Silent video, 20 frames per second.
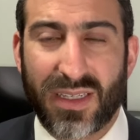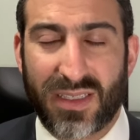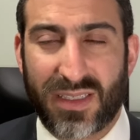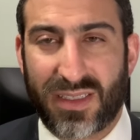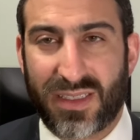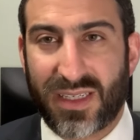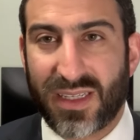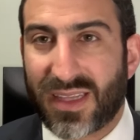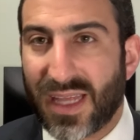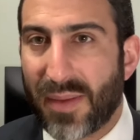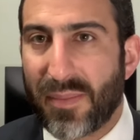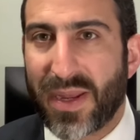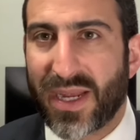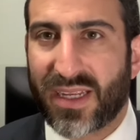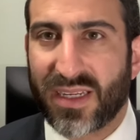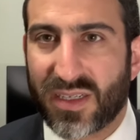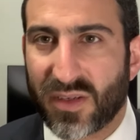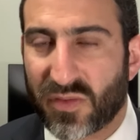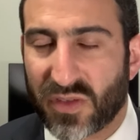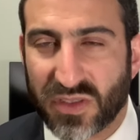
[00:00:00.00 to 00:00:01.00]
Did that make a
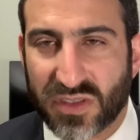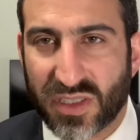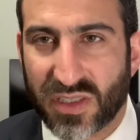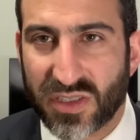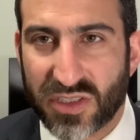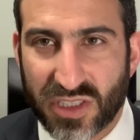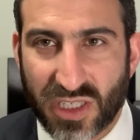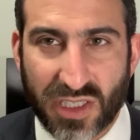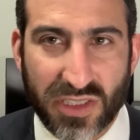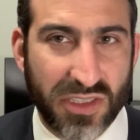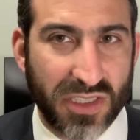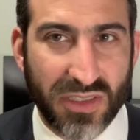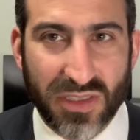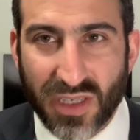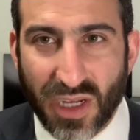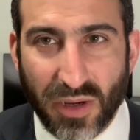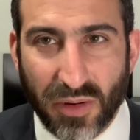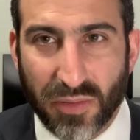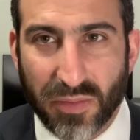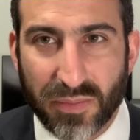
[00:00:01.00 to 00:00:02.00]
difference to the judge?
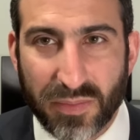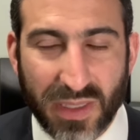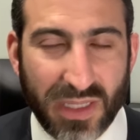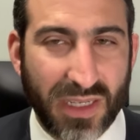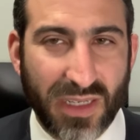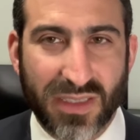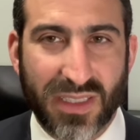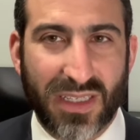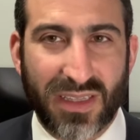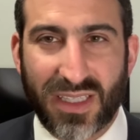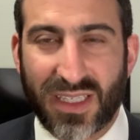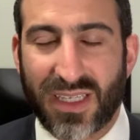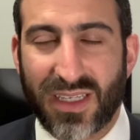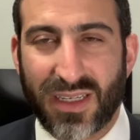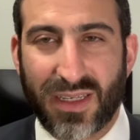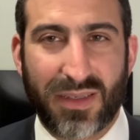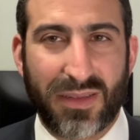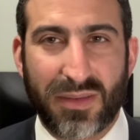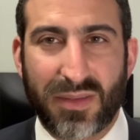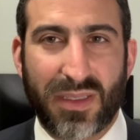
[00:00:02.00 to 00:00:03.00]
No, because of the,
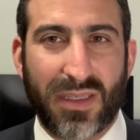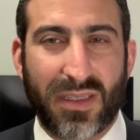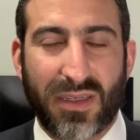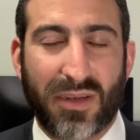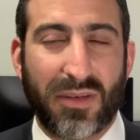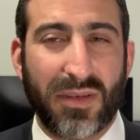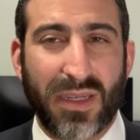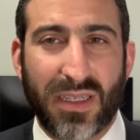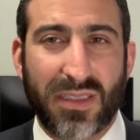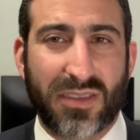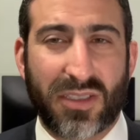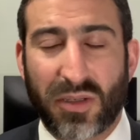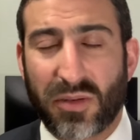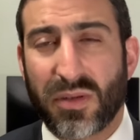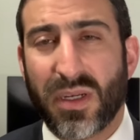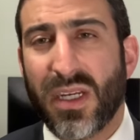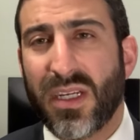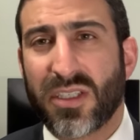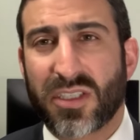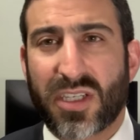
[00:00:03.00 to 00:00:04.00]
and so
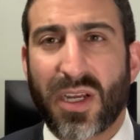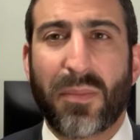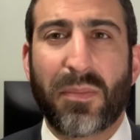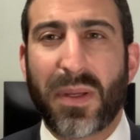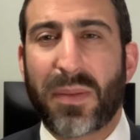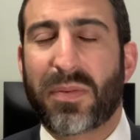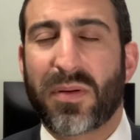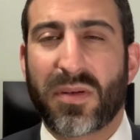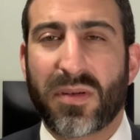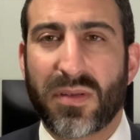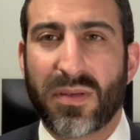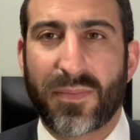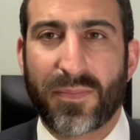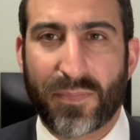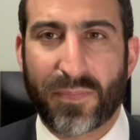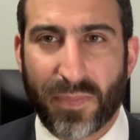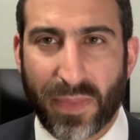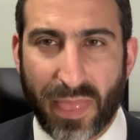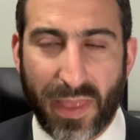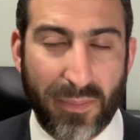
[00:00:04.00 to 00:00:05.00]
some people
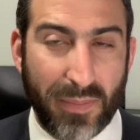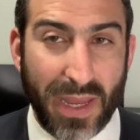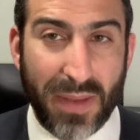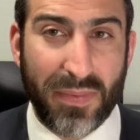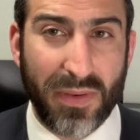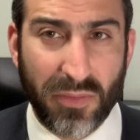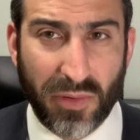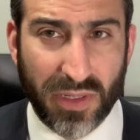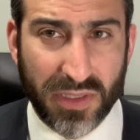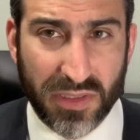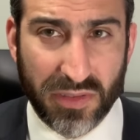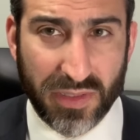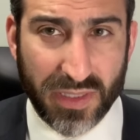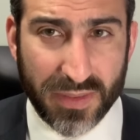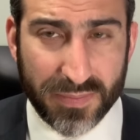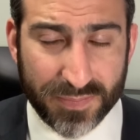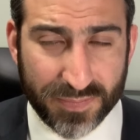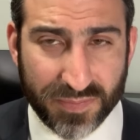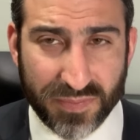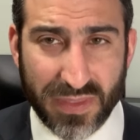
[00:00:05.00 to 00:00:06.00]
may be wondering,
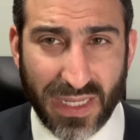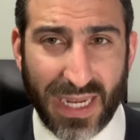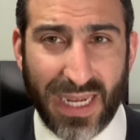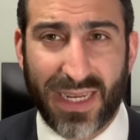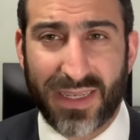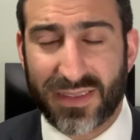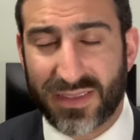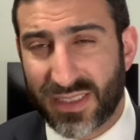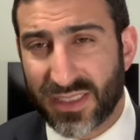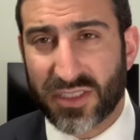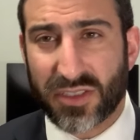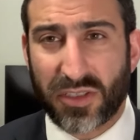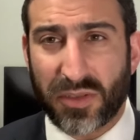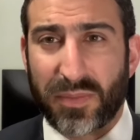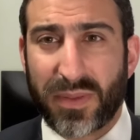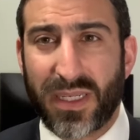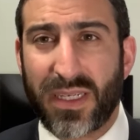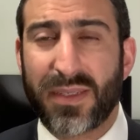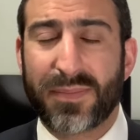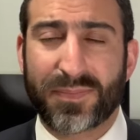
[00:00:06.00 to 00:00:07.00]
and this could
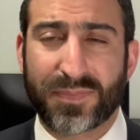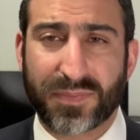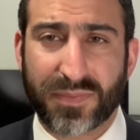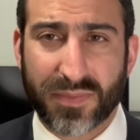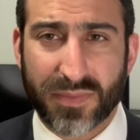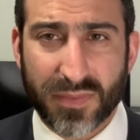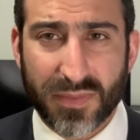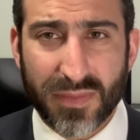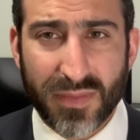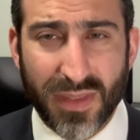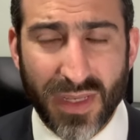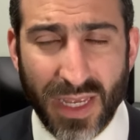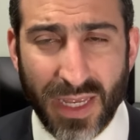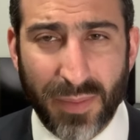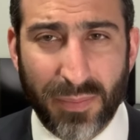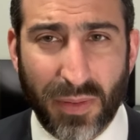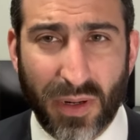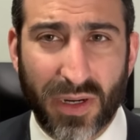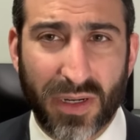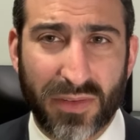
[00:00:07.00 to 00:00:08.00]
be a
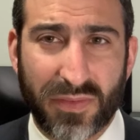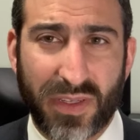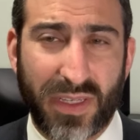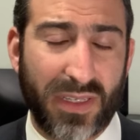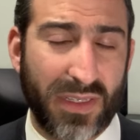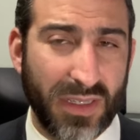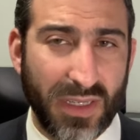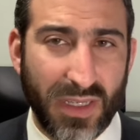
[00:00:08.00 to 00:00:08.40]
part of a